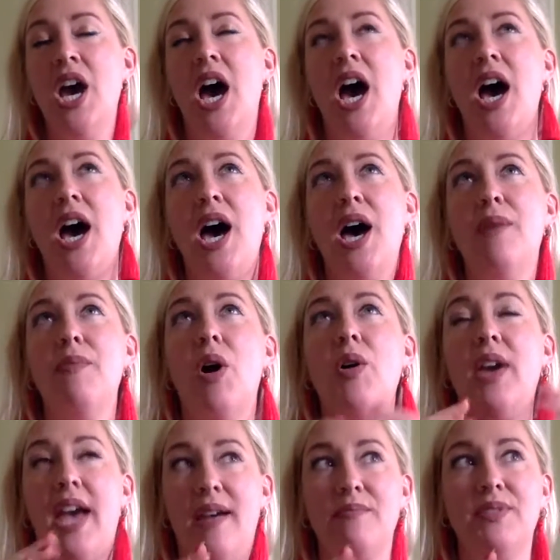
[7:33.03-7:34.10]

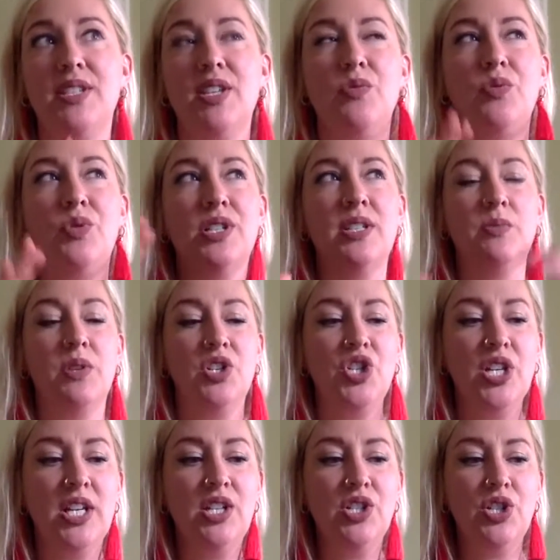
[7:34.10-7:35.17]
Okay, so we're
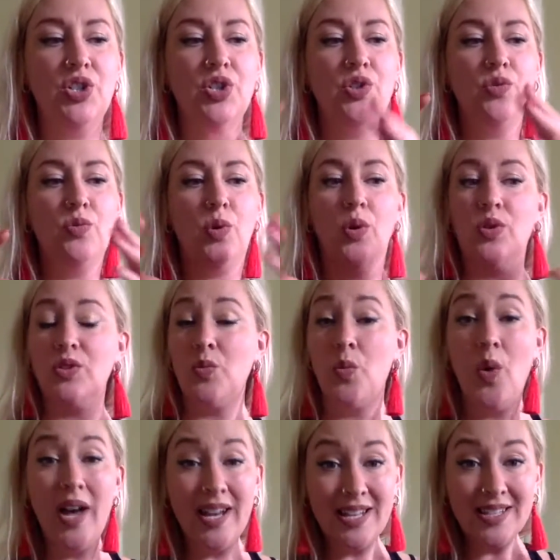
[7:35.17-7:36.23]
switching into new roles.
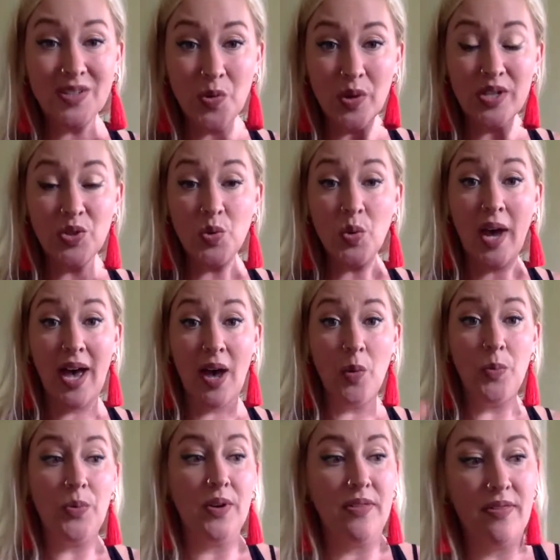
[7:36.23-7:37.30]
What is going to
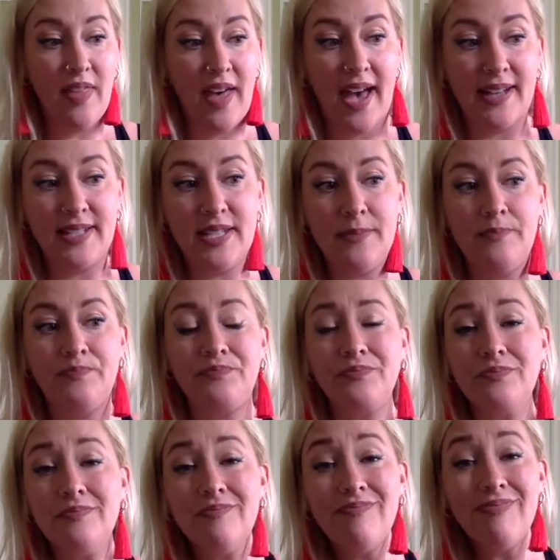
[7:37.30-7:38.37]
help with that?
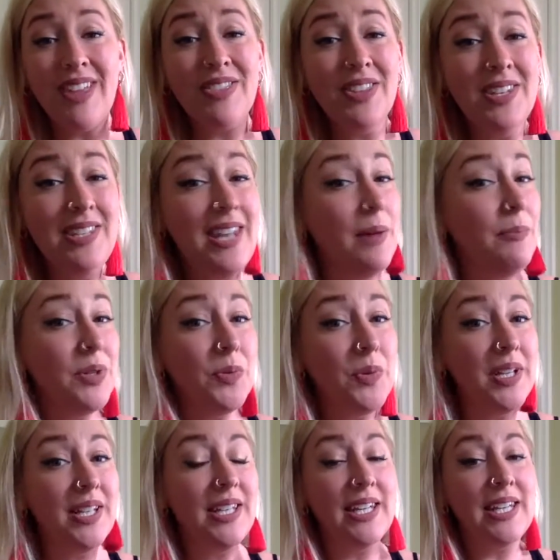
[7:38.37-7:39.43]
The number
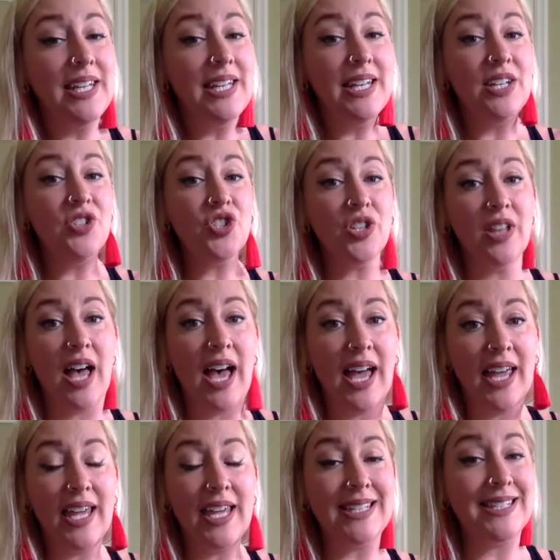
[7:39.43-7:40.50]
one need in
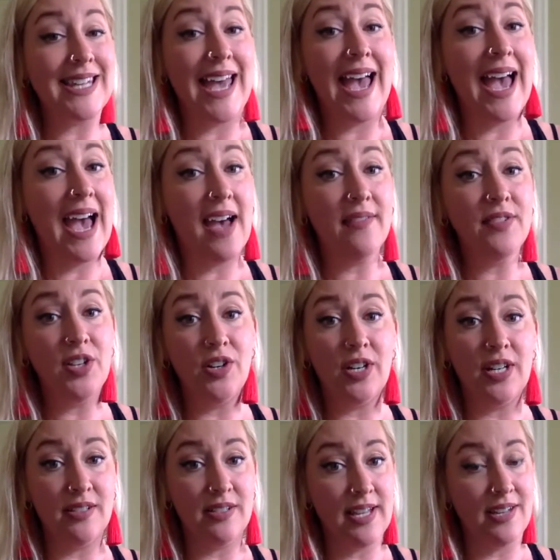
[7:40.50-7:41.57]
July is to have your
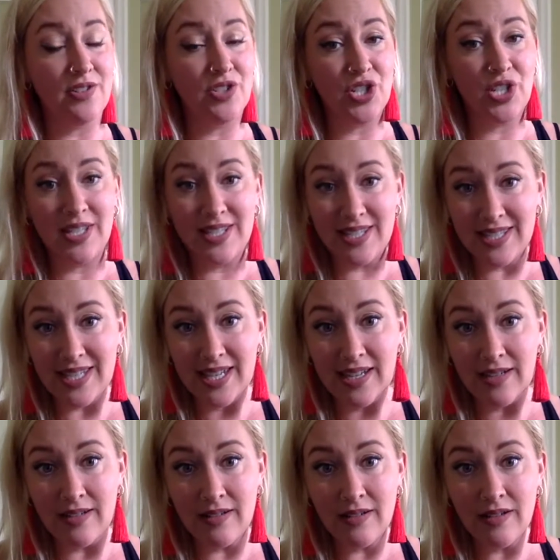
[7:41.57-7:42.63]
intentions
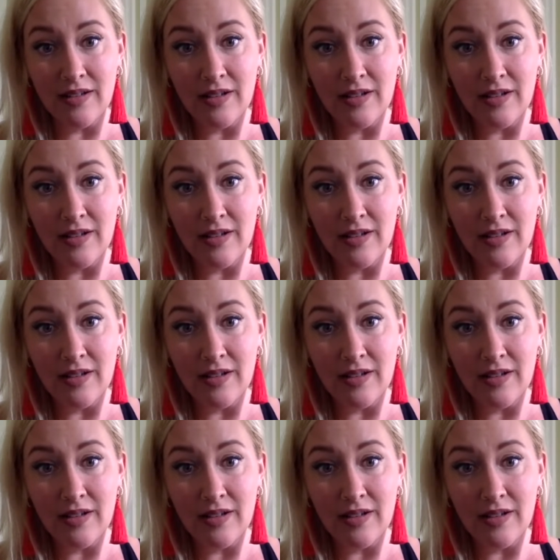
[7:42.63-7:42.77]
seen.